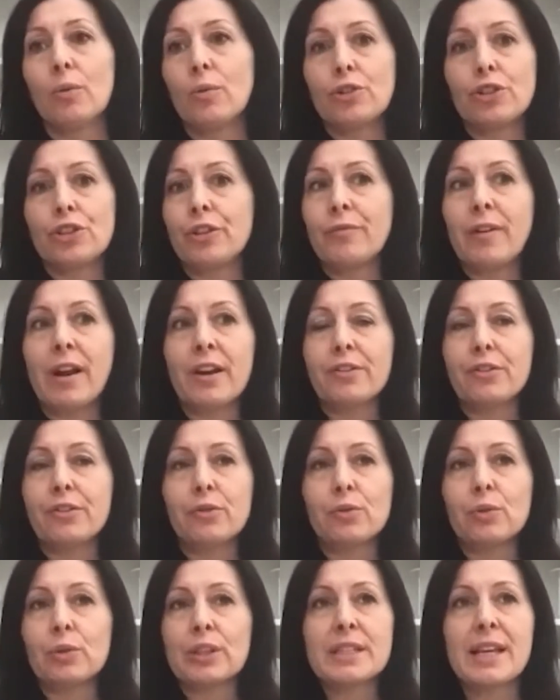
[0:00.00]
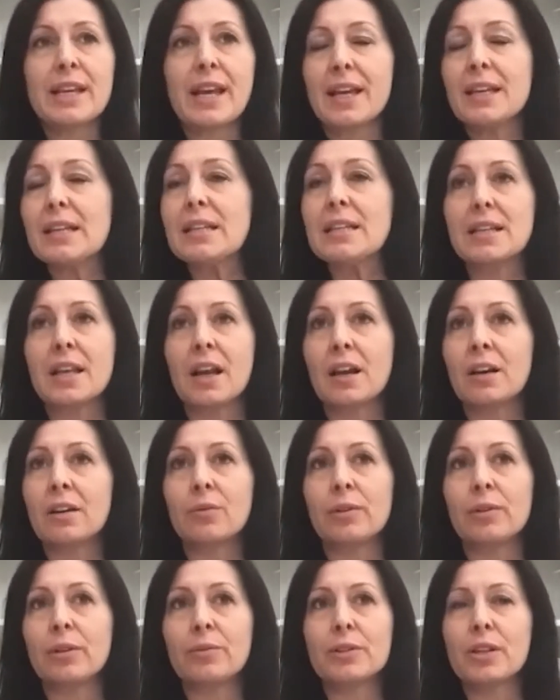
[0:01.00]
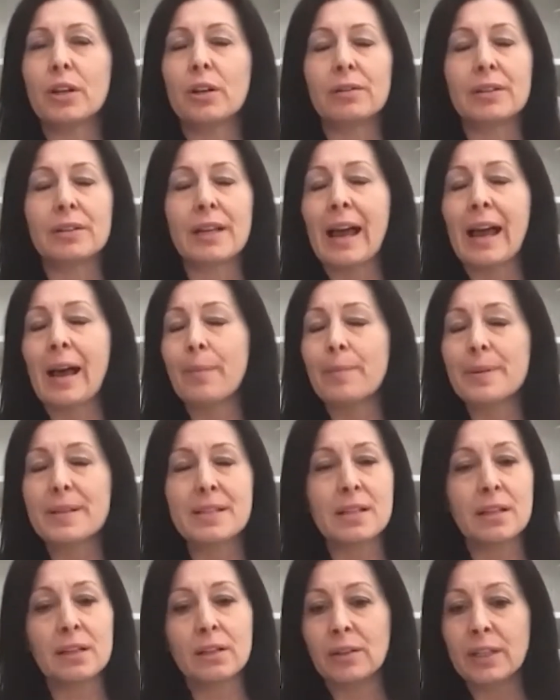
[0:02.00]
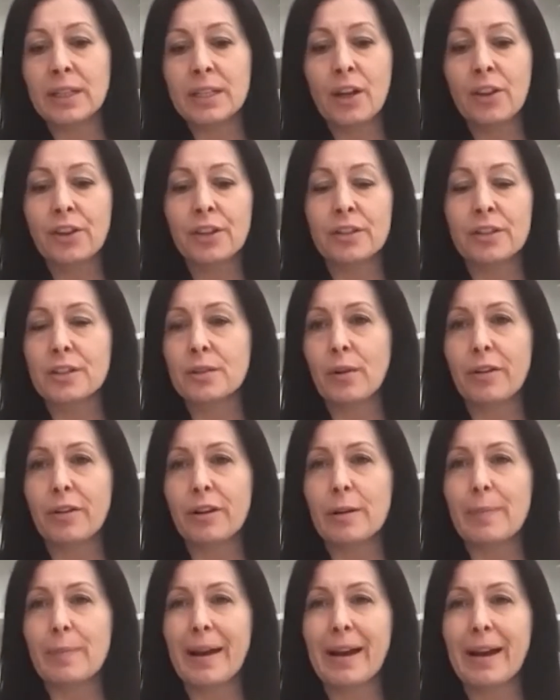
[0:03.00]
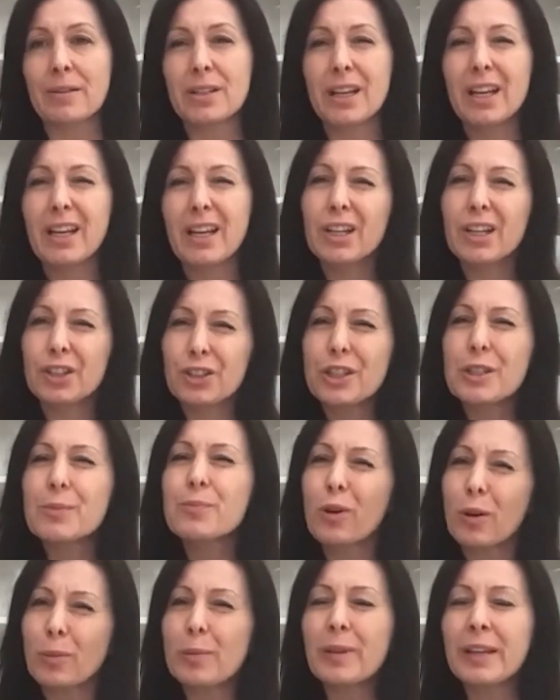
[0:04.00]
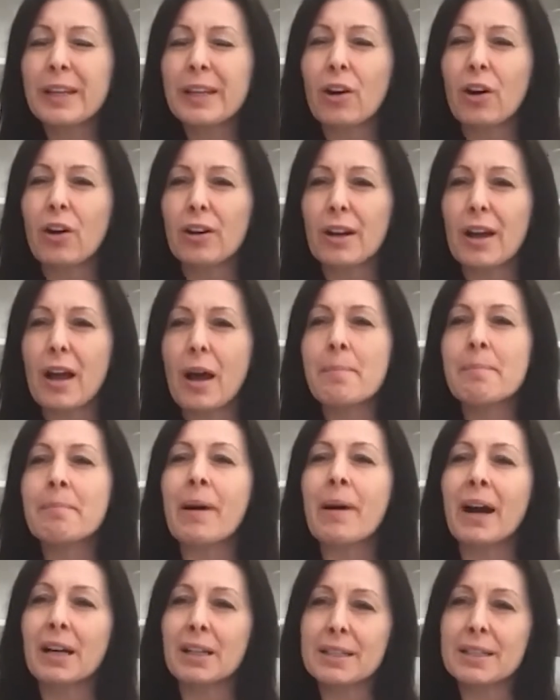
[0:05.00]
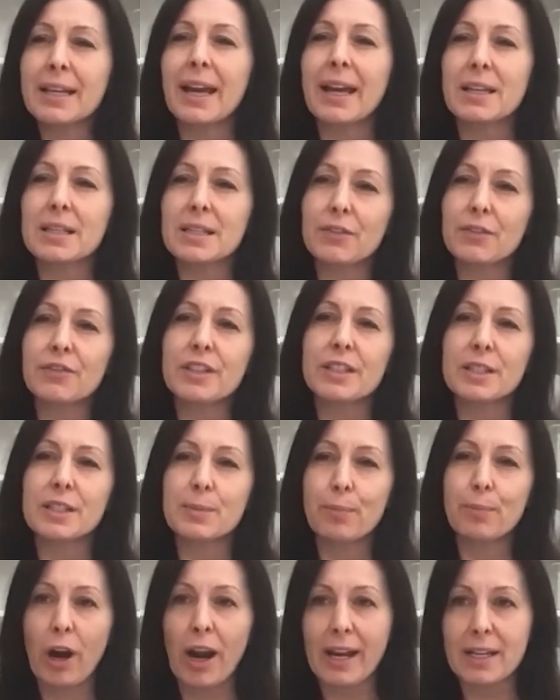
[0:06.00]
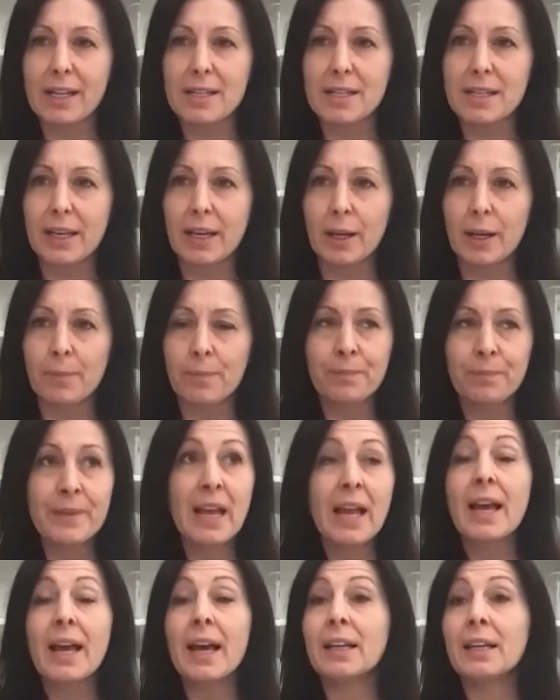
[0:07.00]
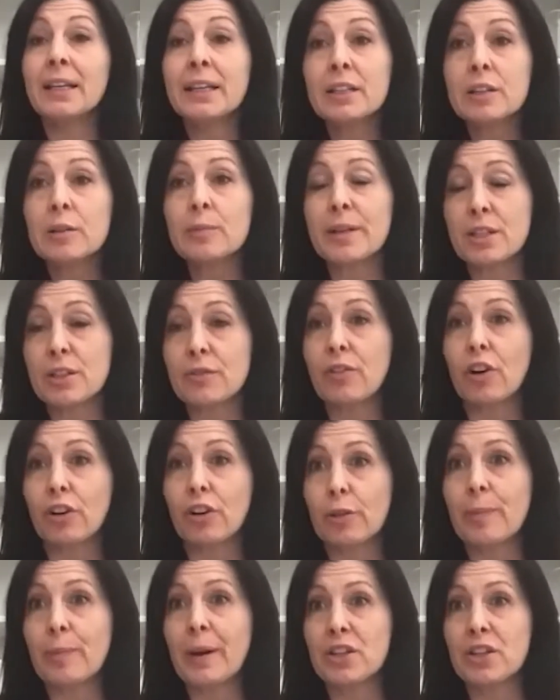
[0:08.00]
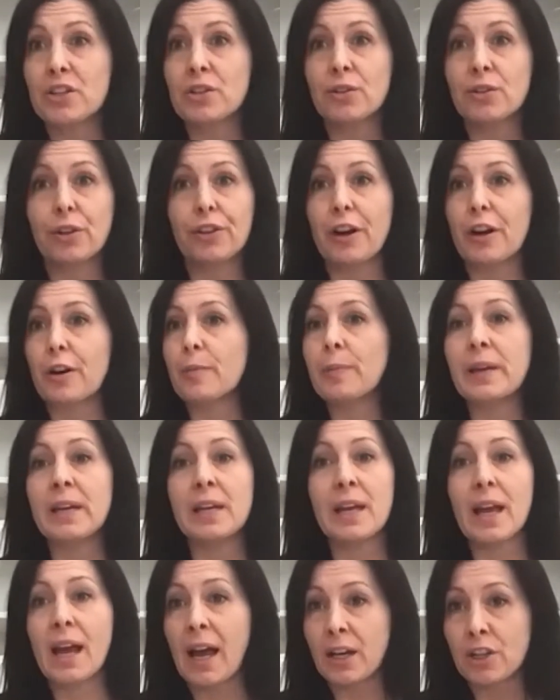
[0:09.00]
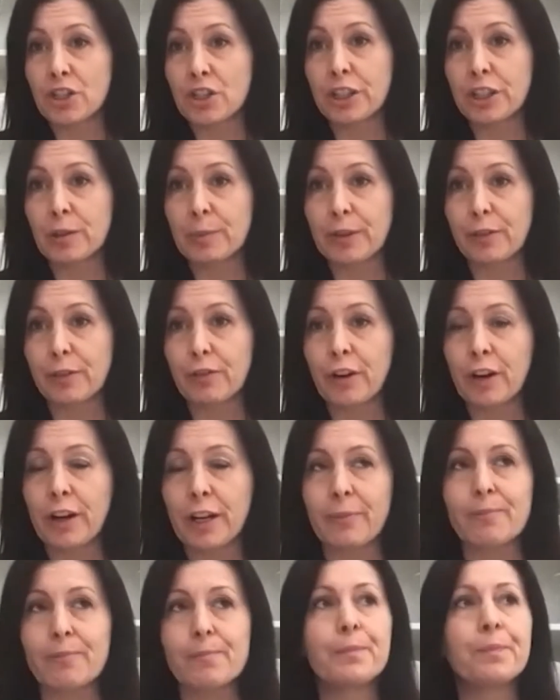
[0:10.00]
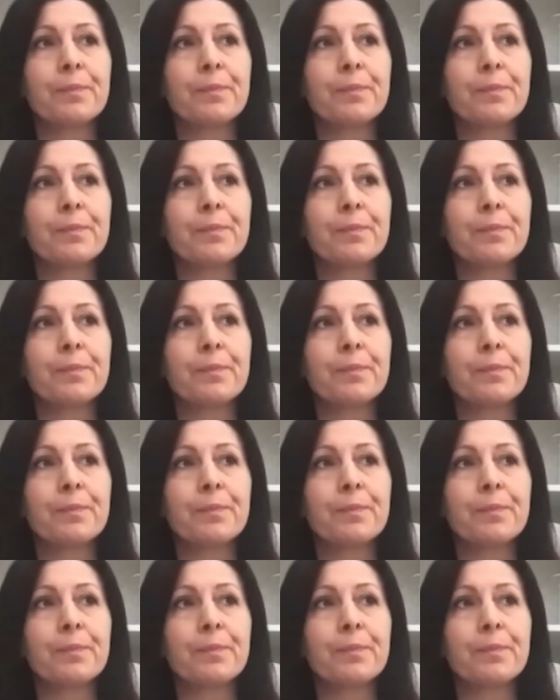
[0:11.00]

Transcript: She ran through all the tests and we were told absolutely nothing to worry about. She's probably got a mild case of dyspraxia, a little bit of occupational therapy, and she'll be fine.